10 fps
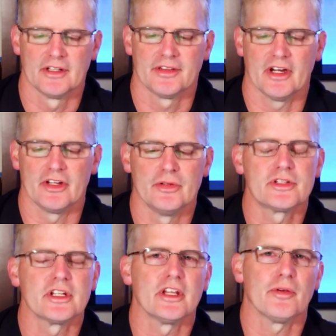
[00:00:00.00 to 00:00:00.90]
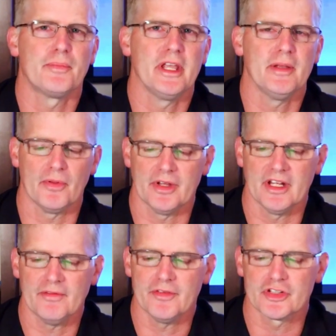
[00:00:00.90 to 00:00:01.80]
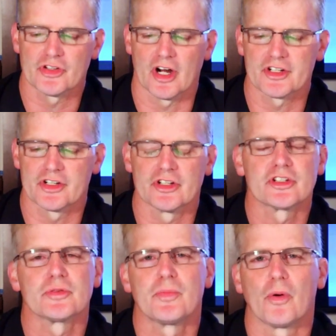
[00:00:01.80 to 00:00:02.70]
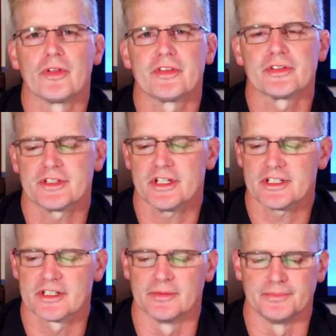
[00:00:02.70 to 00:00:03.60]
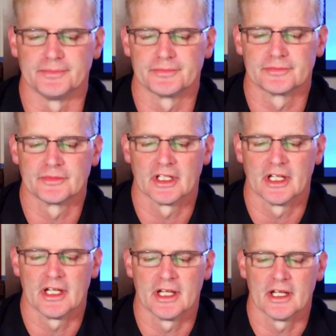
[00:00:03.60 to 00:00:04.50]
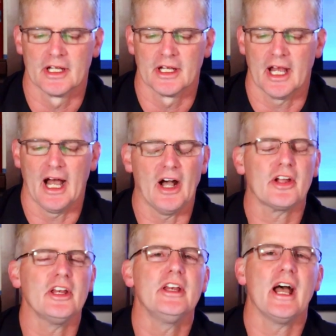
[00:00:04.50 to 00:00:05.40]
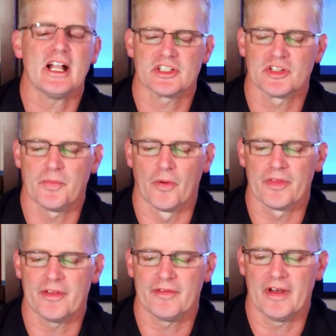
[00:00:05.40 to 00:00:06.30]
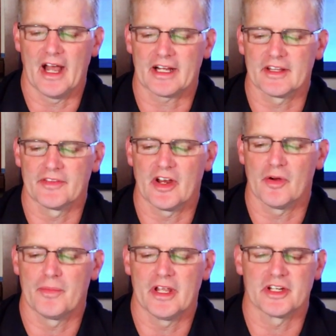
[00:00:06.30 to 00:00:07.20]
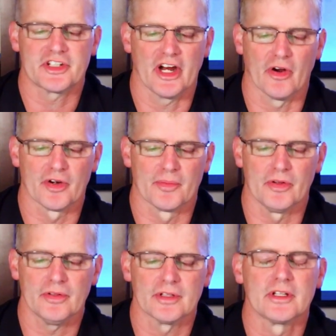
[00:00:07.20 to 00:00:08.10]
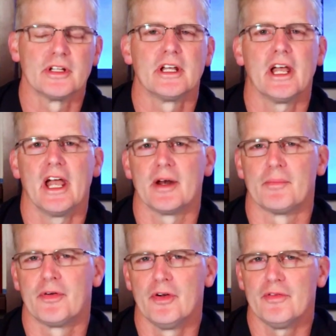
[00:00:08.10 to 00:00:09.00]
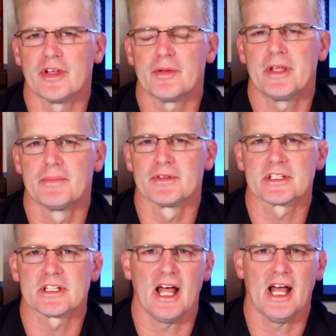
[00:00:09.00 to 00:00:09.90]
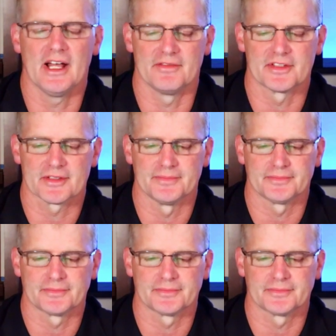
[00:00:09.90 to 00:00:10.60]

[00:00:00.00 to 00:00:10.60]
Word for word: They're using their people and infrastructure to support their system. How can you not support the fact that they are being charitable and improving people's lives?